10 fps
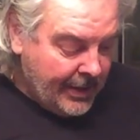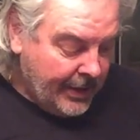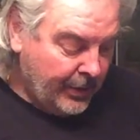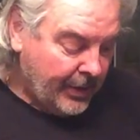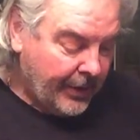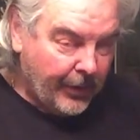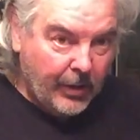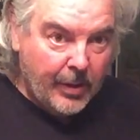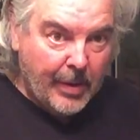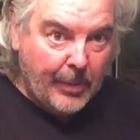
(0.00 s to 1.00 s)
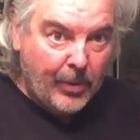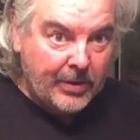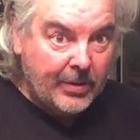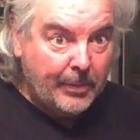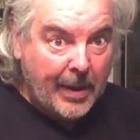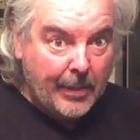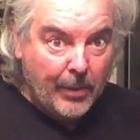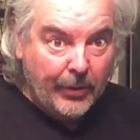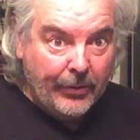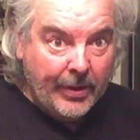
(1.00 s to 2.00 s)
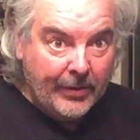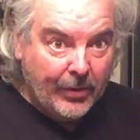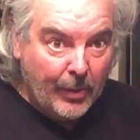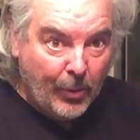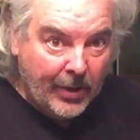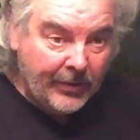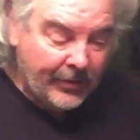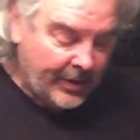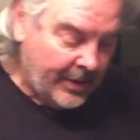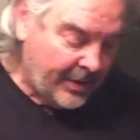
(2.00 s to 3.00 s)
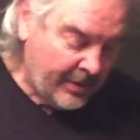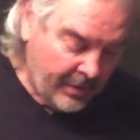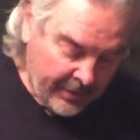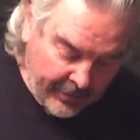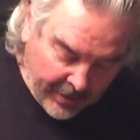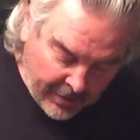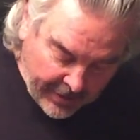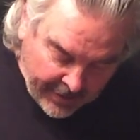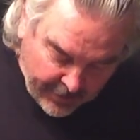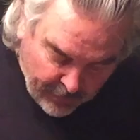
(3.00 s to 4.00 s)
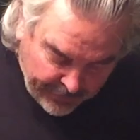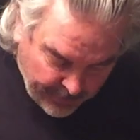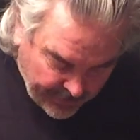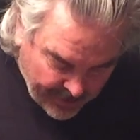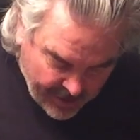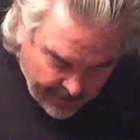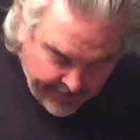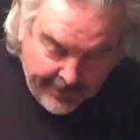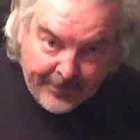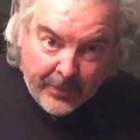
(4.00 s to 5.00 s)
I know a lot of the good and the bad points. This bag mostly has good points, and let's take a look at it and we'll see what they are.